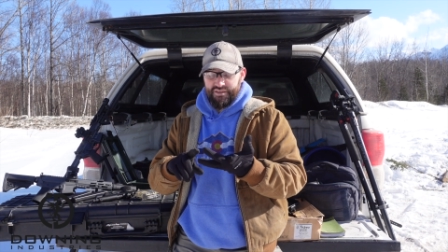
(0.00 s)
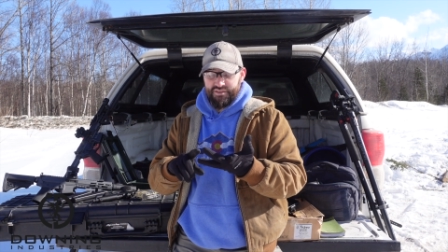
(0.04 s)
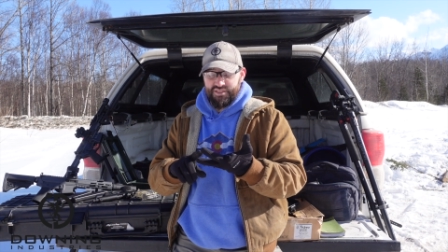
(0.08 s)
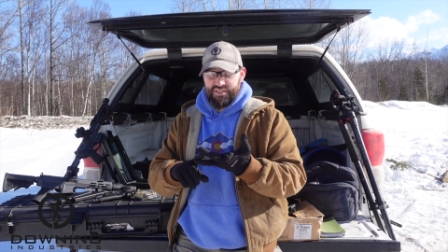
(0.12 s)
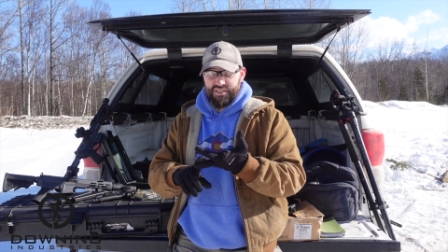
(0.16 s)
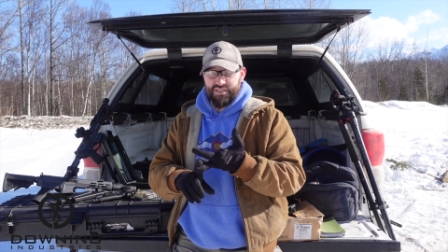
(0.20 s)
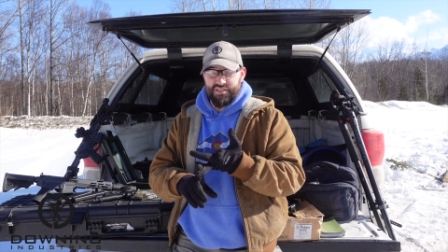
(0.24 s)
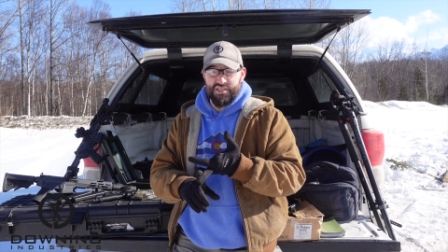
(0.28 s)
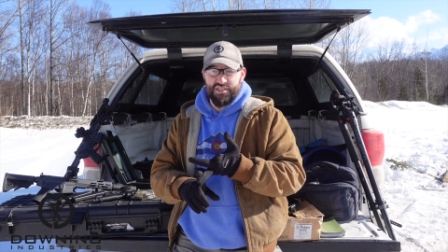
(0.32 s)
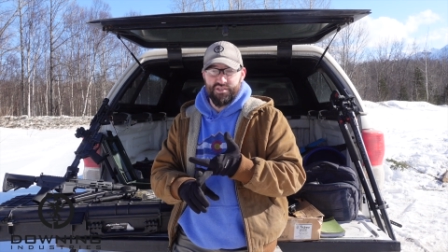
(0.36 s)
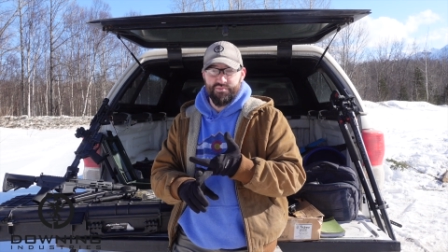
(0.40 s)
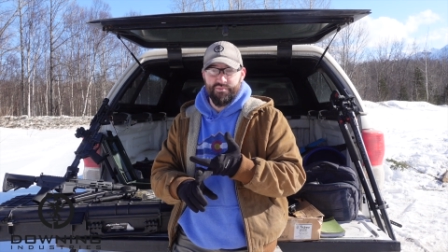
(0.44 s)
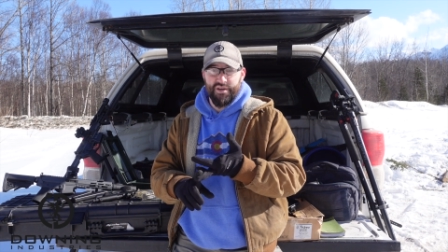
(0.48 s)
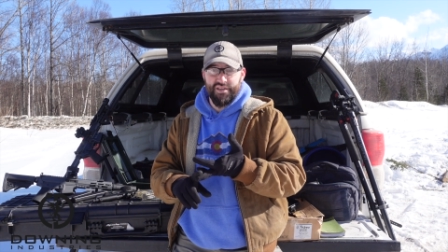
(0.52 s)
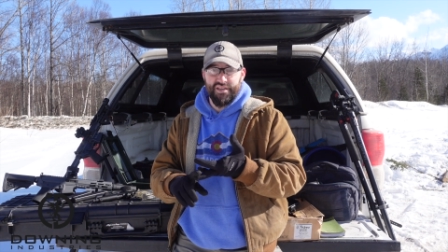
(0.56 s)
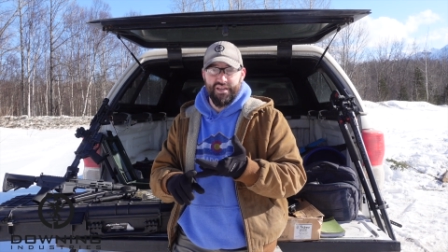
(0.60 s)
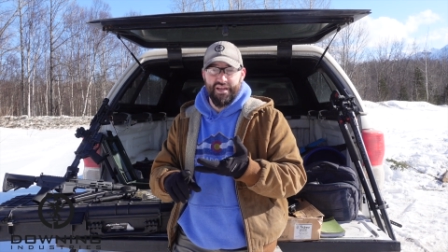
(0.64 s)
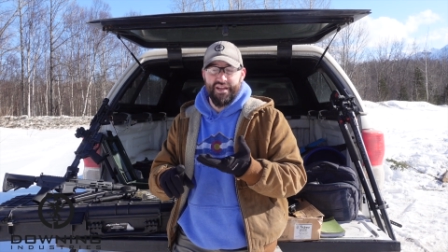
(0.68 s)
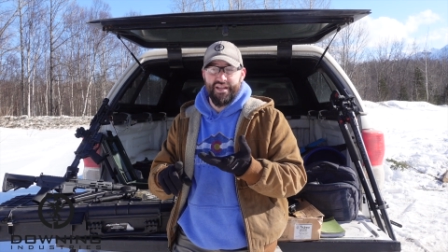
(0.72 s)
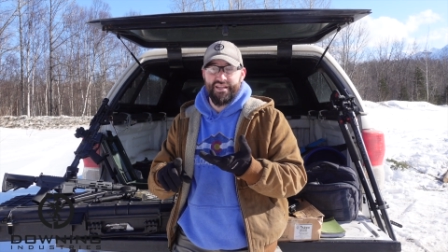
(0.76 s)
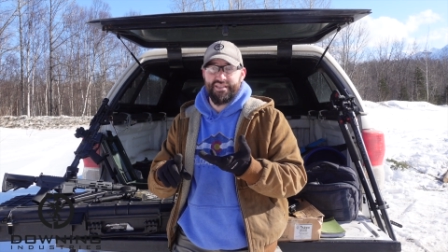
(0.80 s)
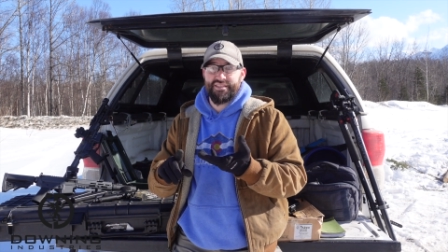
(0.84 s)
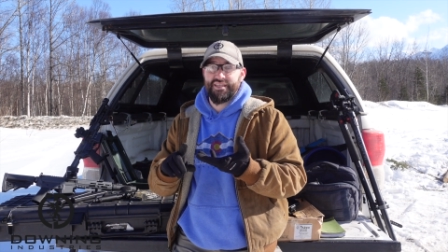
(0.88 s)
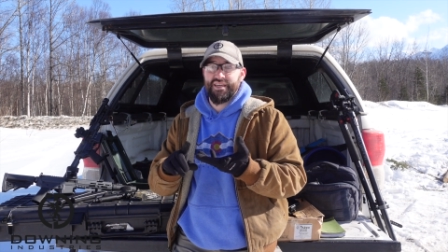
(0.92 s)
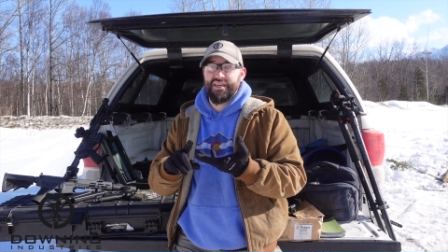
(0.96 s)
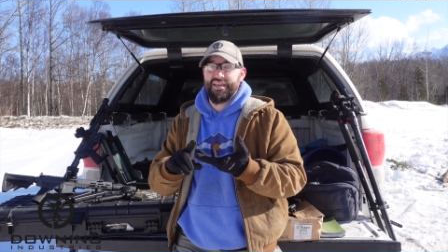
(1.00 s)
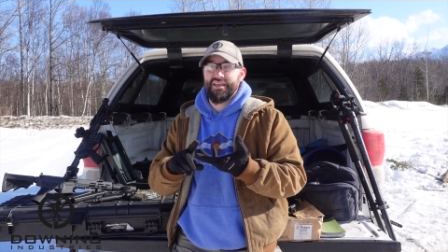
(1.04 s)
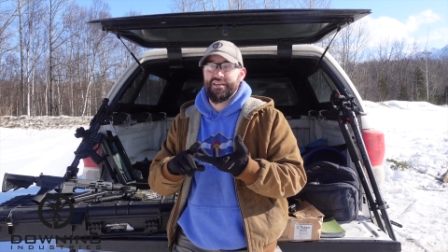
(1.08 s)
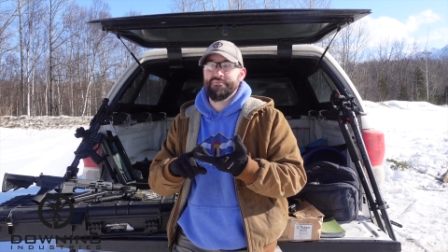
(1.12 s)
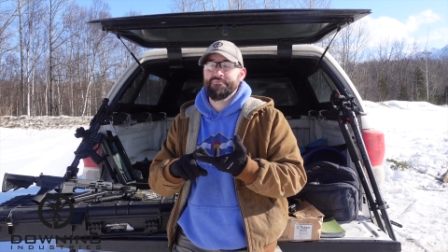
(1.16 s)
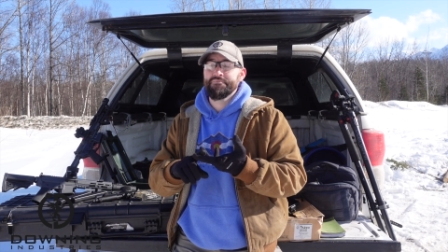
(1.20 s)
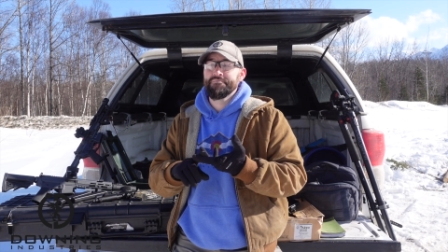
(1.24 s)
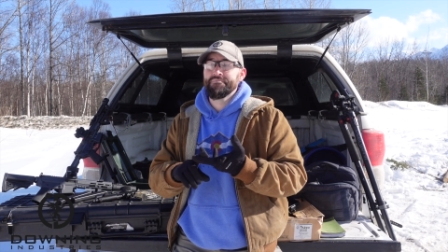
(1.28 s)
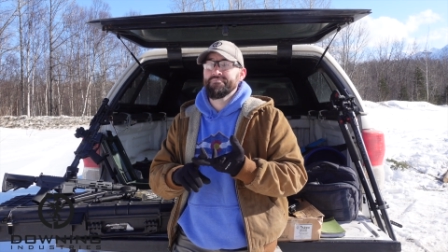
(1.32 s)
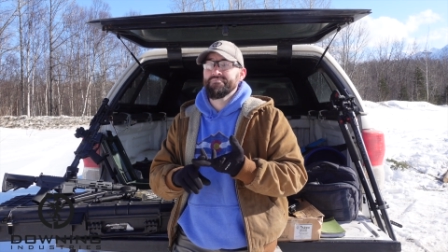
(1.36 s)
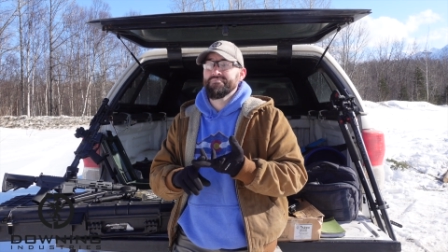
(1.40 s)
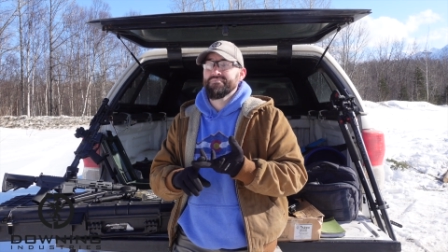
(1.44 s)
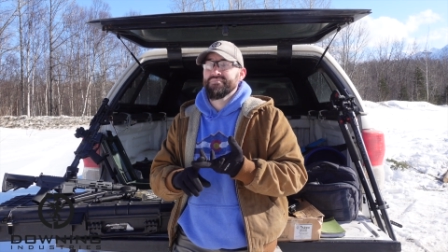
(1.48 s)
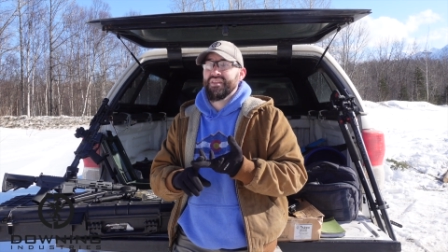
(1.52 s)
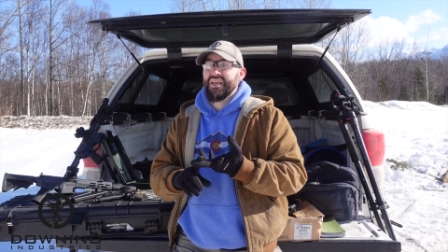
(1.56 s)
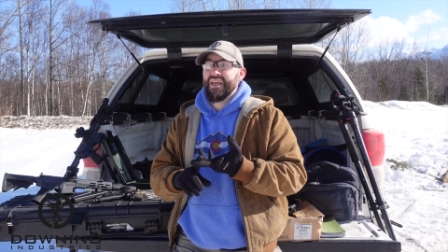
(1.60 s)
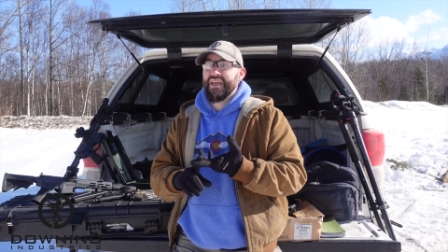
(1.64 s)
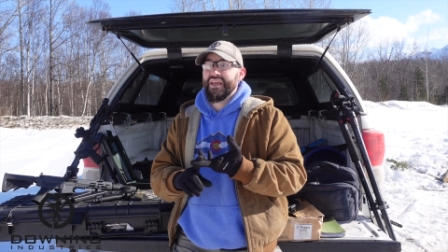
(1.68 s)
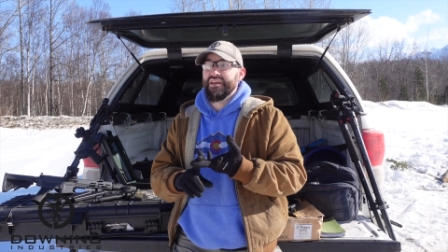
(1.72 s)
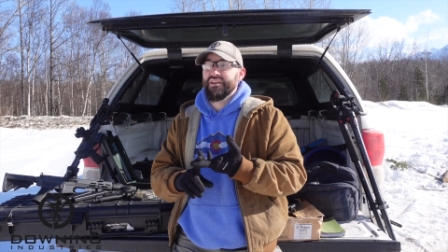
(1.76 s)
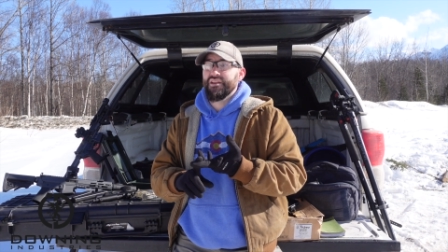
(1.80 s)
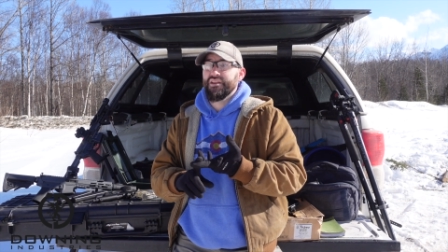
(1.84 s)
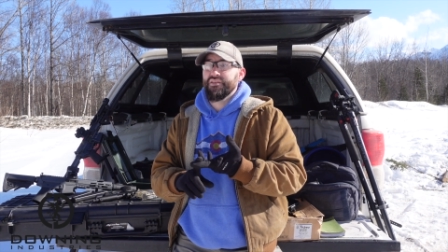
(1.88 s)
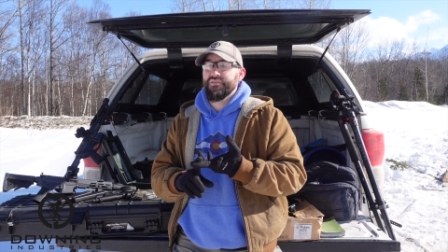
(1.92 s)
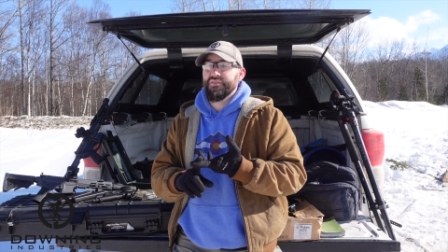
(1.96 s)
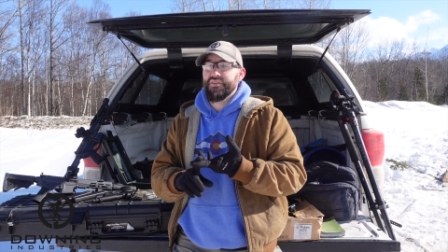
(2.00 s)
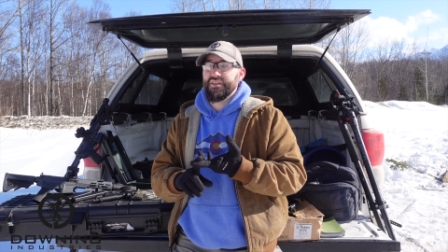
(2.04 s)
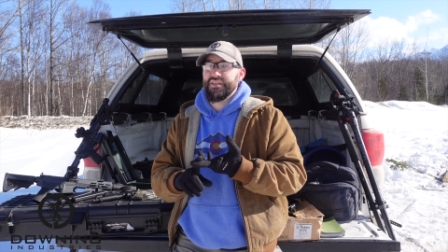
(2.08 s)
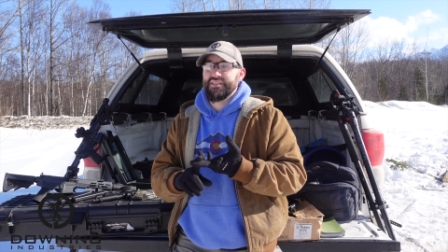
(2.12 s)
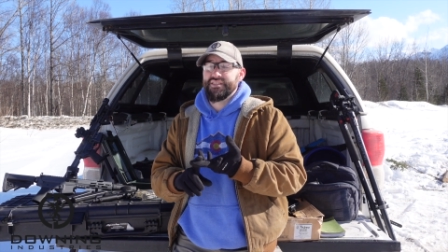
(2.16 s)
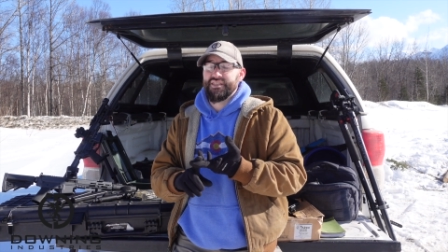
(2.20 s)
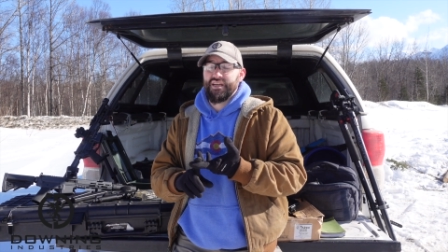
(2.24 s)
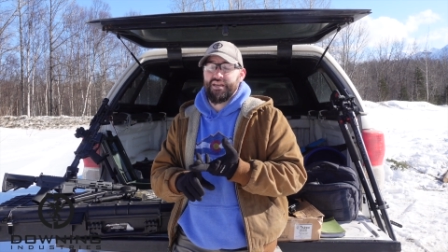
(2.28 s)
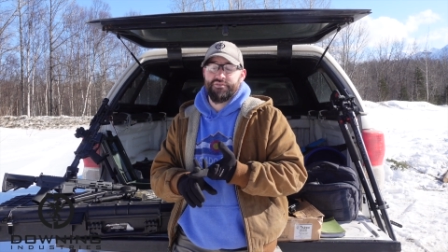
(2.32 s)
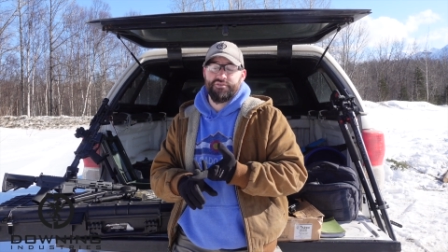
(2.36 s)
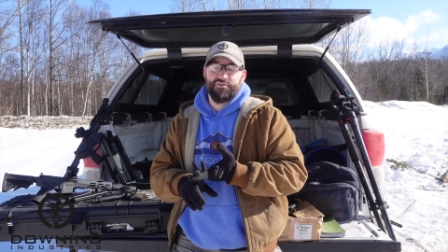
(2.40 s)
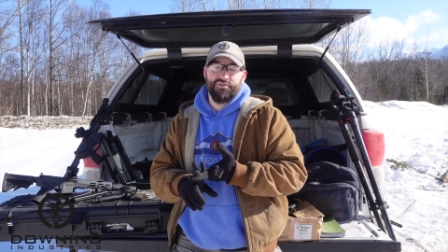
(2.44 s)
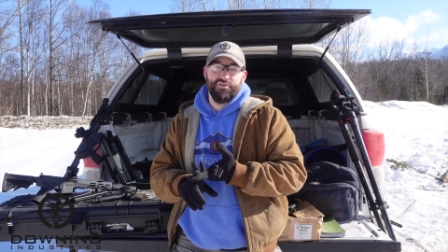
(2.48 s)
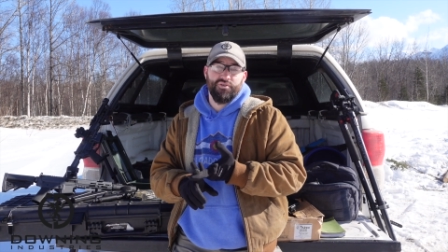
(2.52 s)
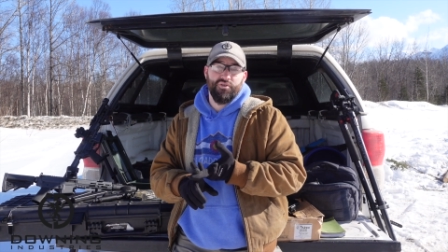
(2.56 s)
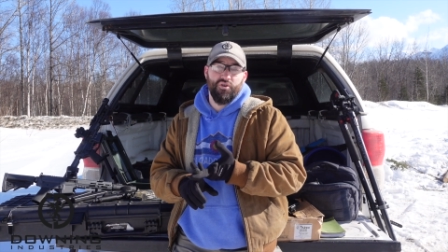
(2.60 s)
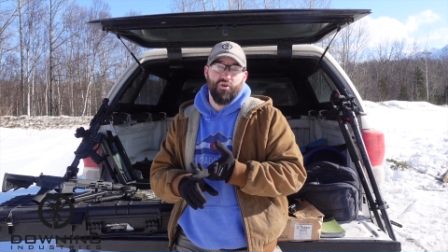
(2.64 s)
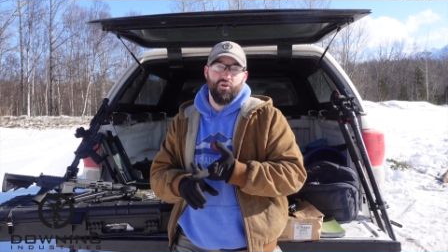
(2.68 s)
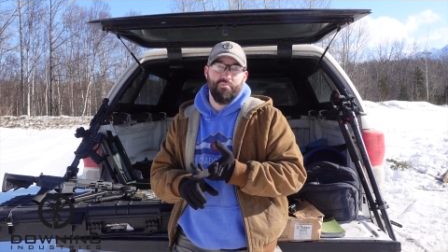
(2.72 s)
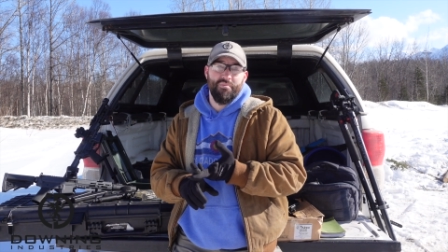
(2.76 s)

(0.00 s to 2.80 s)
CGS Mod 9SK, and the Silencer Co.